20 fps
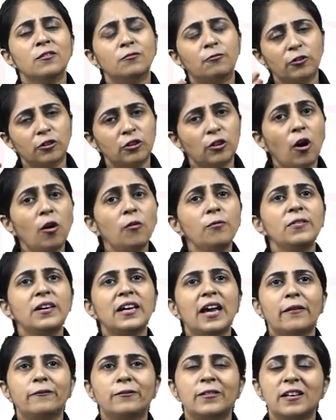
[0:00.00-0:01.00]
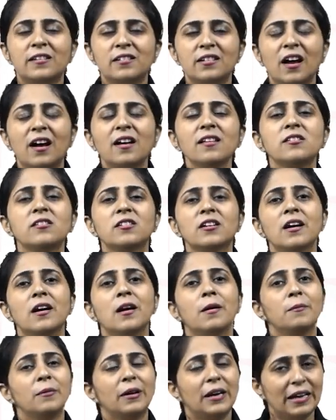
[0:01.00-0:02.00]
For now, we have discussed
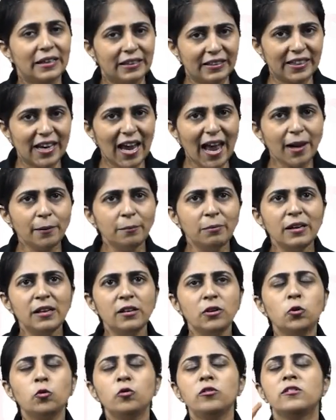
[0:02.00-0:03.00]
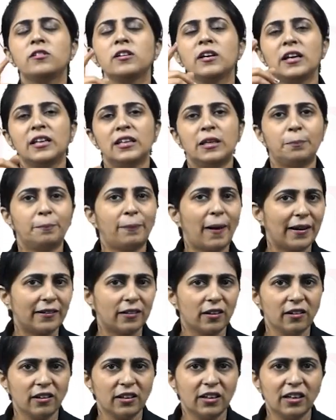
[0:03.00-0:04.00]
it can be used in the
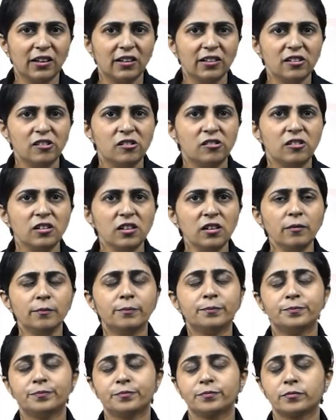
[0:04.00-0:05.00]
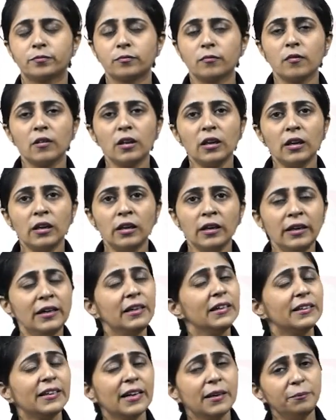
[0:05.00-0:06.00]
pattern recognition.
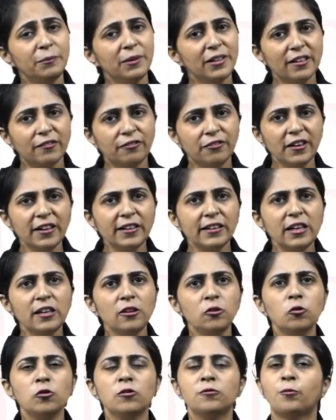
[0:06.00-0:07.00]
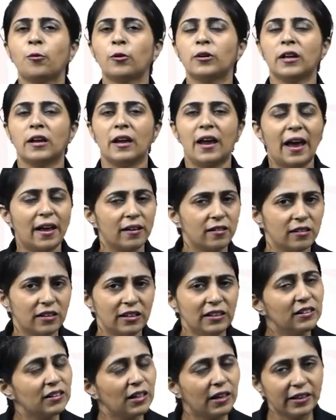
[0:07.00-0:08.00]
It can be definitely used for
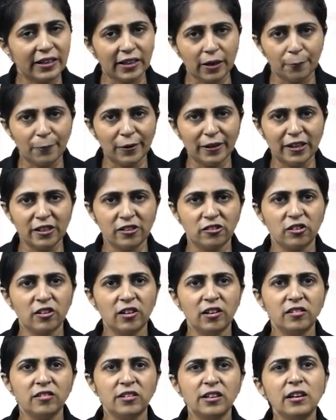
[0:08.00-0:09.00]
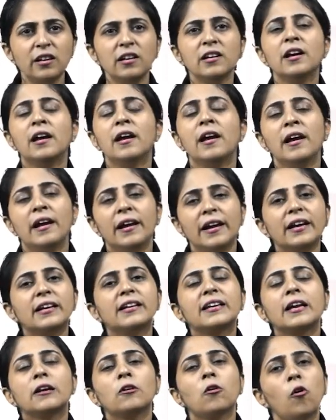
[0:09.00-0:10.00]
in the recommendation engine.
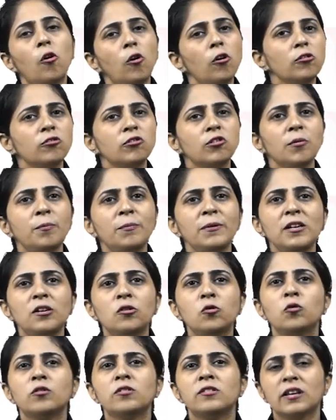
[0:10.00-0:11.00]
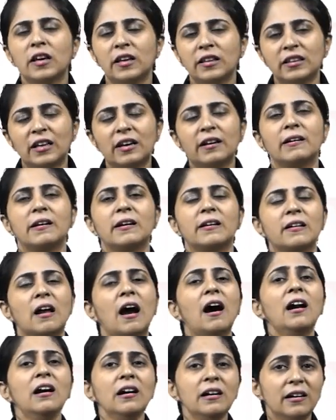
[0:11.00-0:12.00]
It can also be used in the
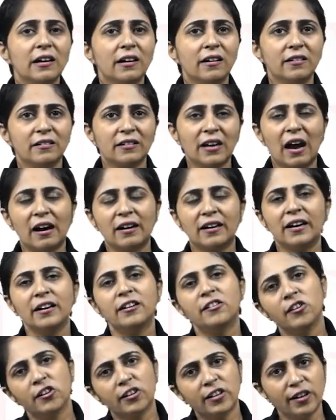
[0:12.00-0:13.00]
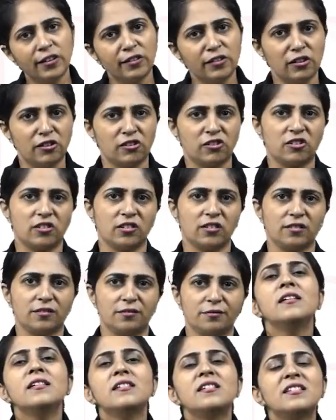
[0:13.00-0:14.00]
radar target recognition.
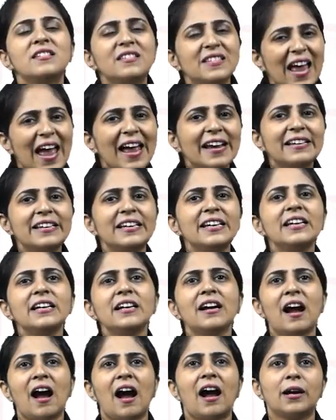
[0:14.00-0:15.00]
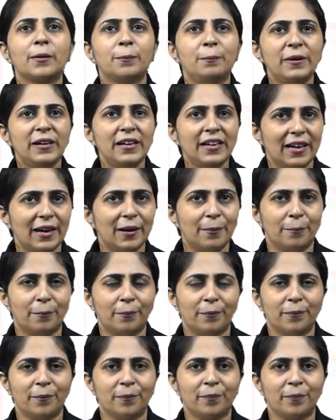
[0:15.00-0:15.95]
Stacking RBM.